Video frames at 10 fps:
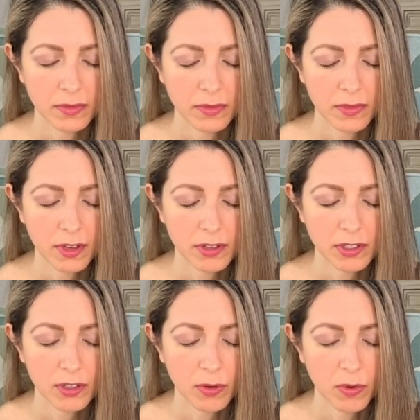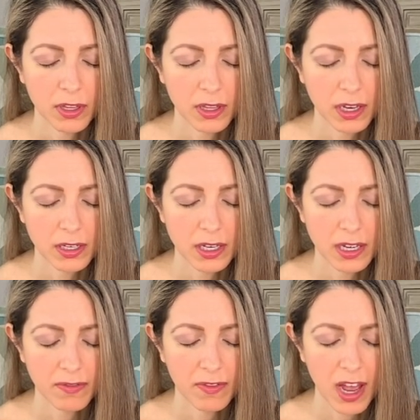There is no one that
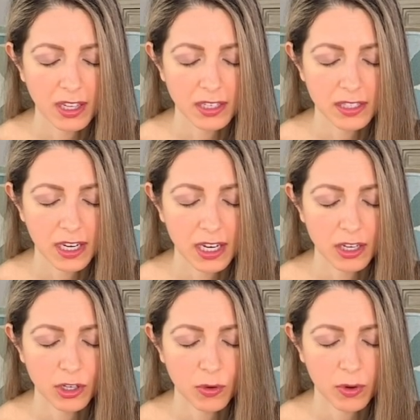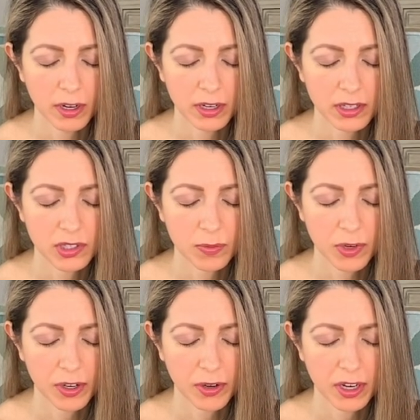need validate your
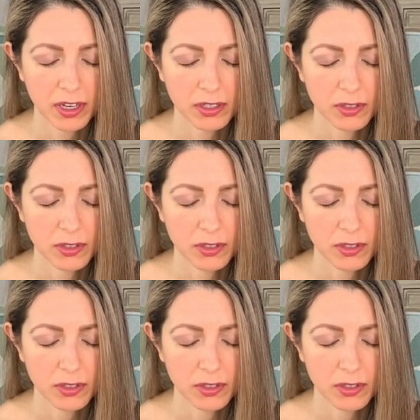experience,